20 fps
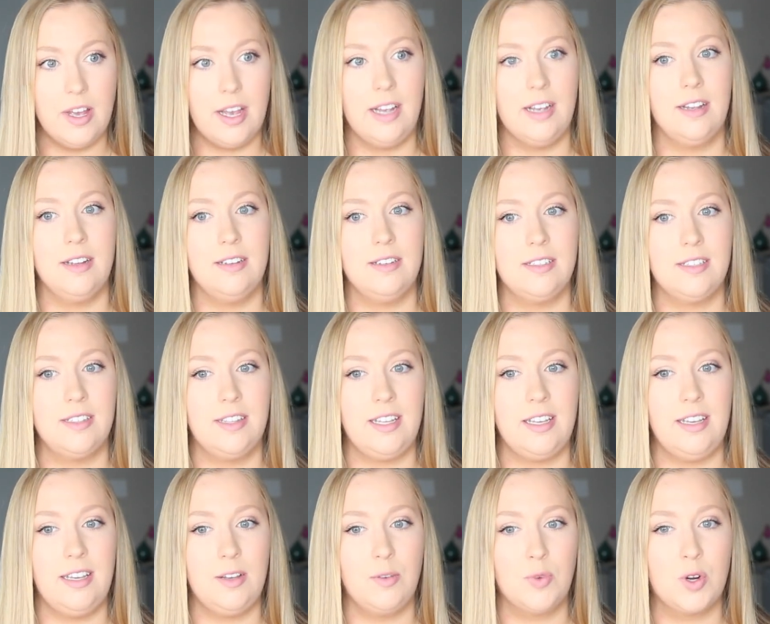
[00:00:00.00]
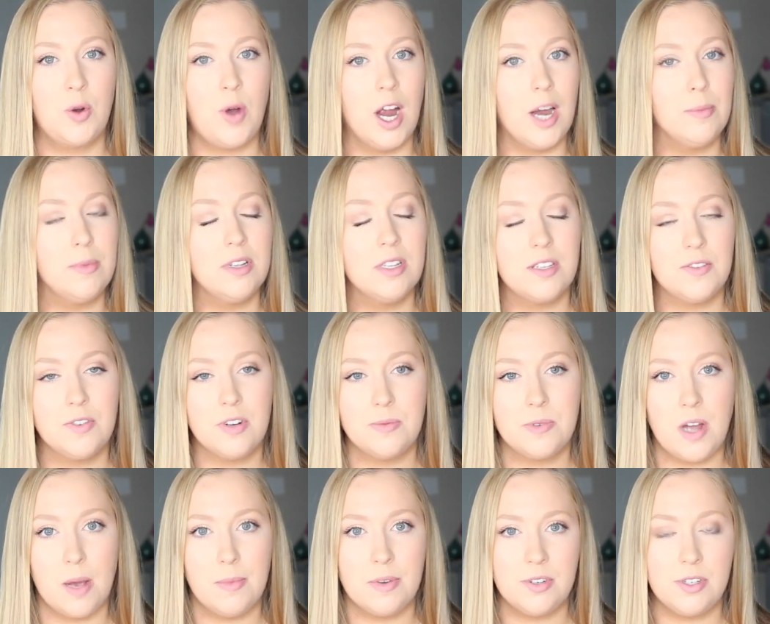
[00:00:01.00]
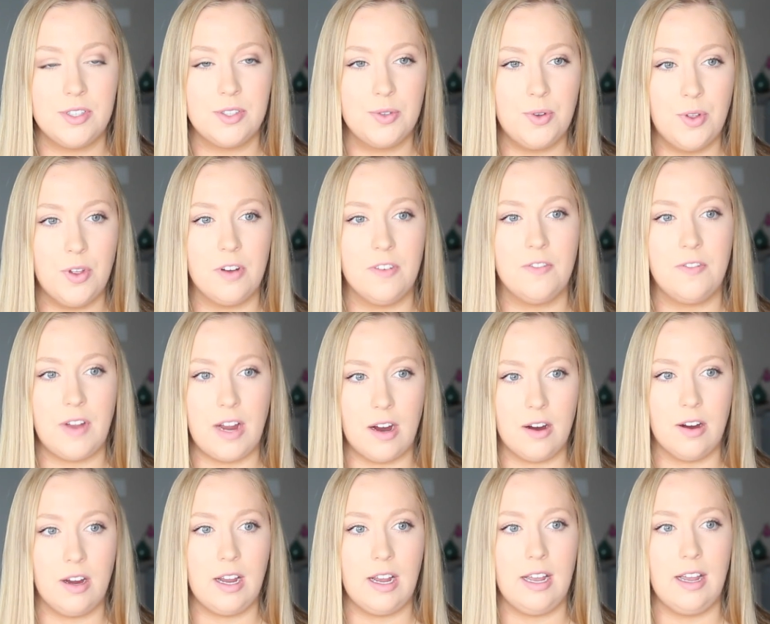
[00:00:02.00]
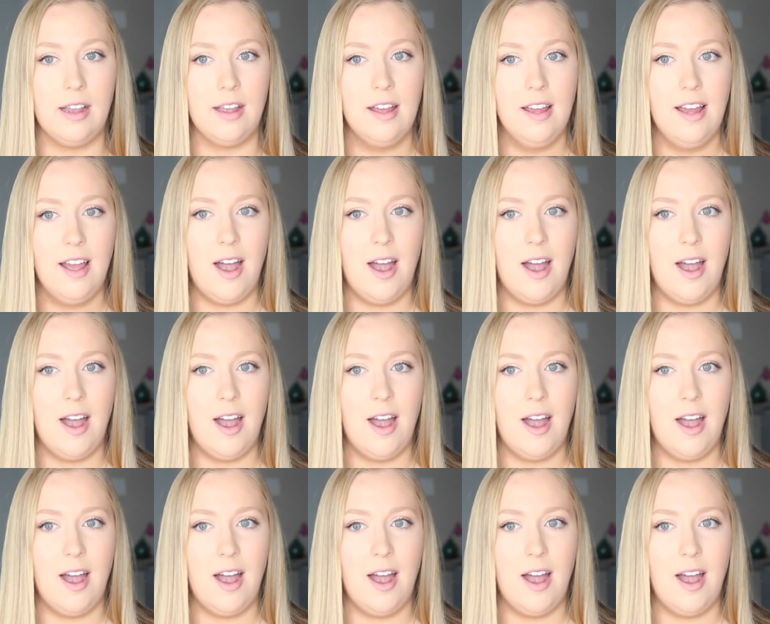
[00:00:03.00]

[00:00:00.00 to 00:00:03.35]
and the requirements for optometry school are very,